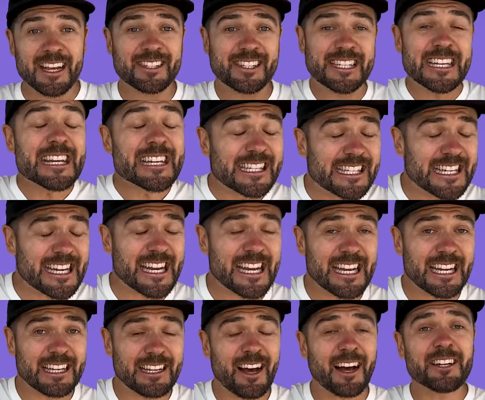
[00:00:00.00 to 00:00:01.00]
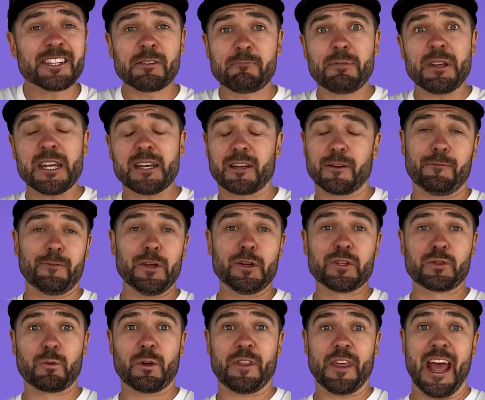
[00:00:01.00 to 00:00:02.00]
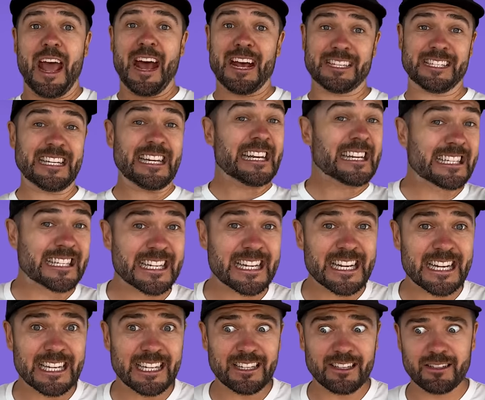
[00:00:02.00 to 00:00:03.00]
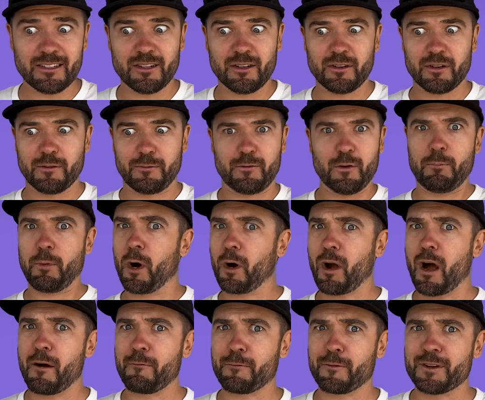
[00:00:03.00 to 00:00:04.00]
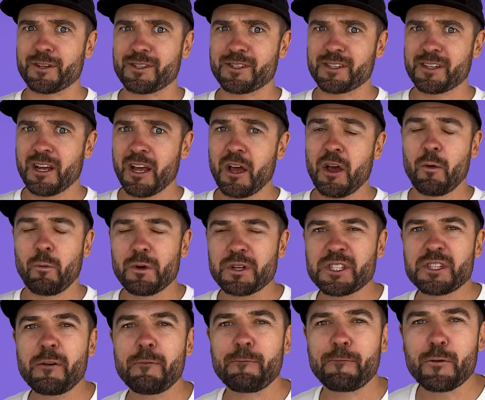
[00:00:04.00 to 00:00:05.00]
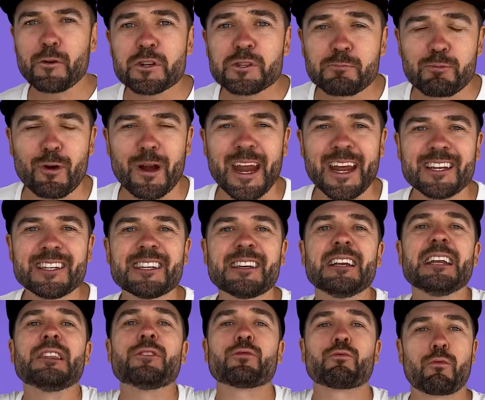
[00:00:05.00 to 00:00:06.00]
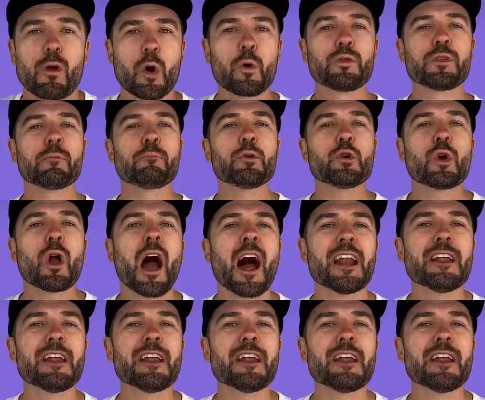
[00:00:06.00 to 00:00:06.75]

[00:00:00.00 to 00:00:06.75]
C C, not to be confused with S E C, you know, the football conference, was the first brand to dethrone the Bugatti